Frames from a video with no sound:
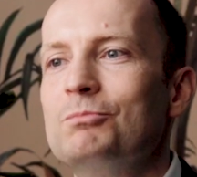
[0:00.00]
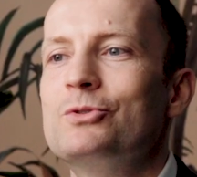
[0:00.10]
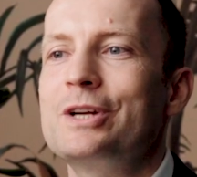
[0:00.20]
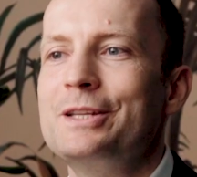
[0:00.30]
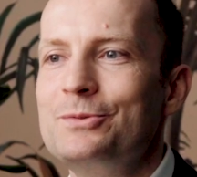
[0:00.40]

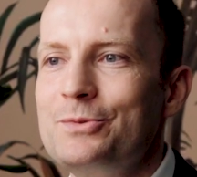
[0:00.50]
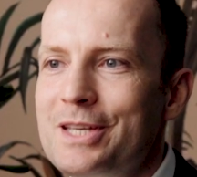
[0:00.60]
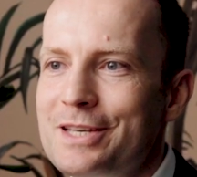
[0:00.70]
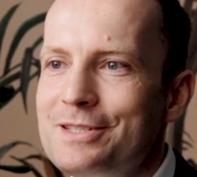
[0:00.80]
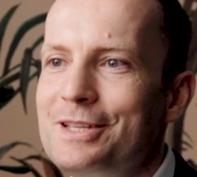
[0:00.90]
more
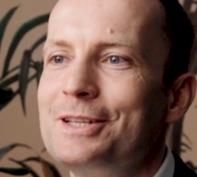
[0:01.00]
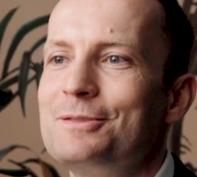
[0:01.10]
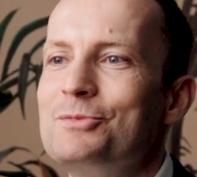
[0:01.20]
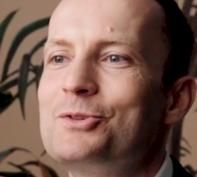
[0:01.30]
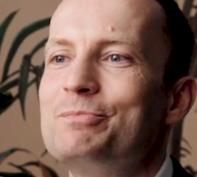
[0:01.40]
enthusiastic,
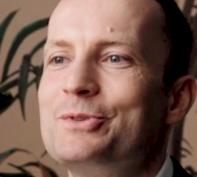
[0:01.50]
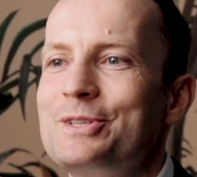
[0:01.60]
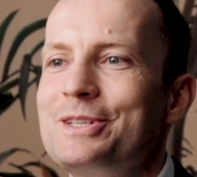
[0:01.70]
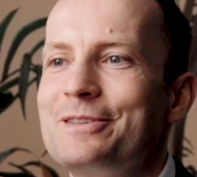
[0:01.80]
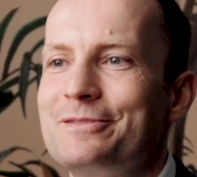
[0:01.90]
and more
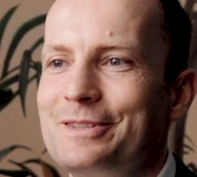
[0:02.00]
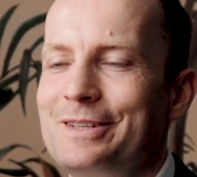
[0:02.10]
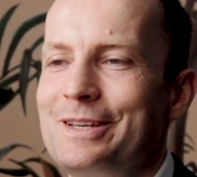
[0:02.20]
positive.